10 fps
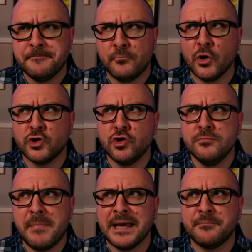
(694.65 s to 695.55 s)
What
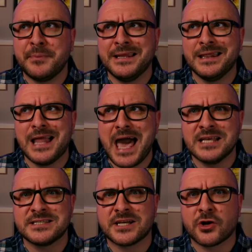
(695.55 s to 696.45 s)
you might be
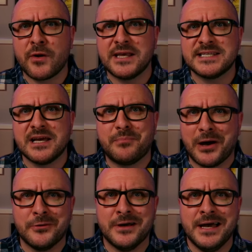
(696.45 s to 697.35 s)
less crazy
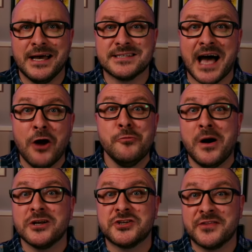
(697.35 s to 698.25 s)
about is how
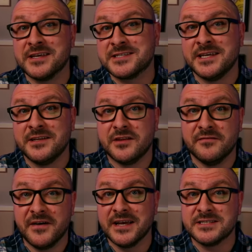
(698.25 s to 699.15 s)
much this
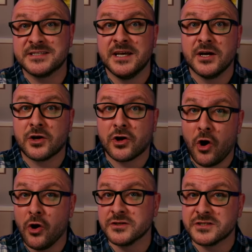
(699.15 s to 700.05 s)
device
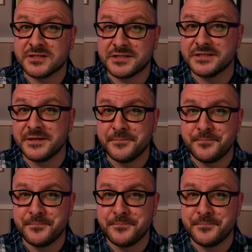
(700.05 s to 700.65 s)
costs.